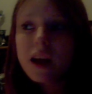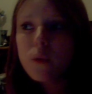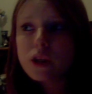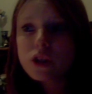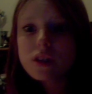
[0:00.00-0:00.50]

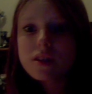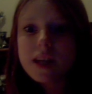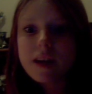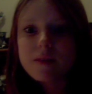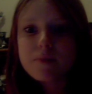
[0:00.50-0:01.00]
which
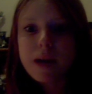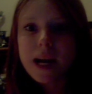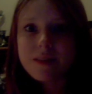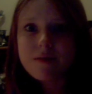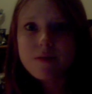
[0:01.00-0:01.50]
sounds
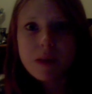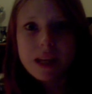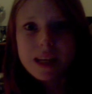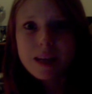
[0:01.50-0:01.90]
bad for me.